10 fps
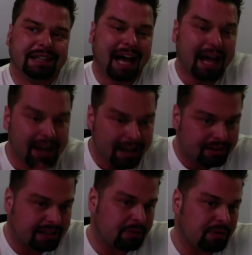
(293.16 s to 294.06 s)
another
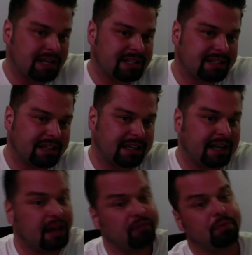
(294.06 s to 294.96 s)
thing was, I
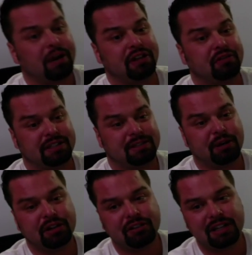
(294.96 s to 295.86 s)
love Brian Tracy.
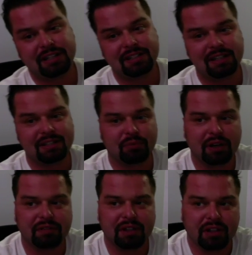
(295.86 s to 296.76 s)
Brian Tracy is
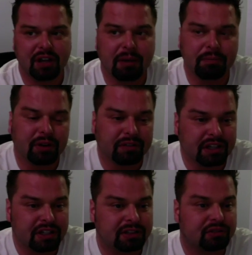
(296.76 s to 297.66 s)
one of the top
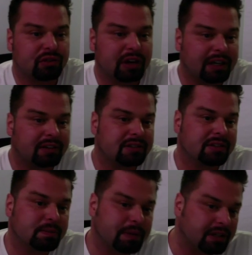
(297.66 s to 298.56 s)
motivational trainers
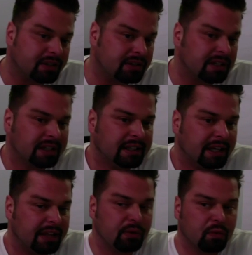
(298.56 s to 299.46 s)
and speakers
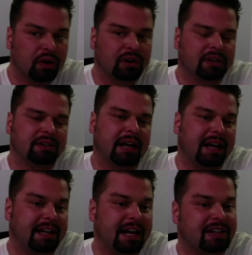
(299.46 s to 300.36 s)
in the world,
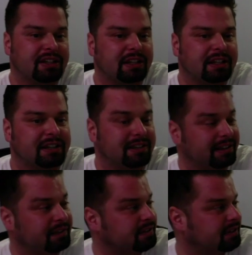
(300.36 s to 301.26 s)
and he actually
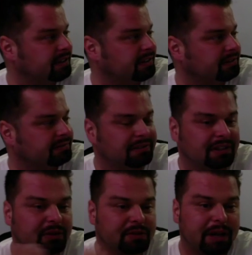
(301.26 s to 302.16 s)
lives,
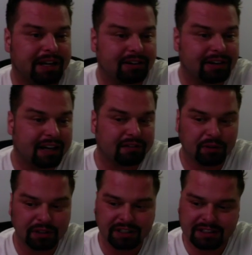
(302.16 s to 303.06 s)
close by here in
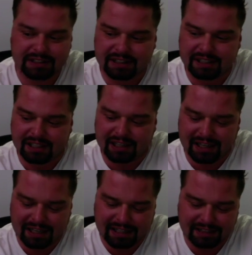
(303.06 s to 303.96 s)
California.
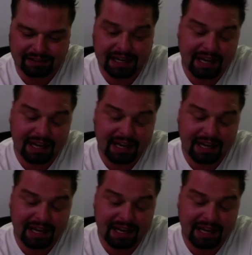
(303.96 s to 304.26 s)
And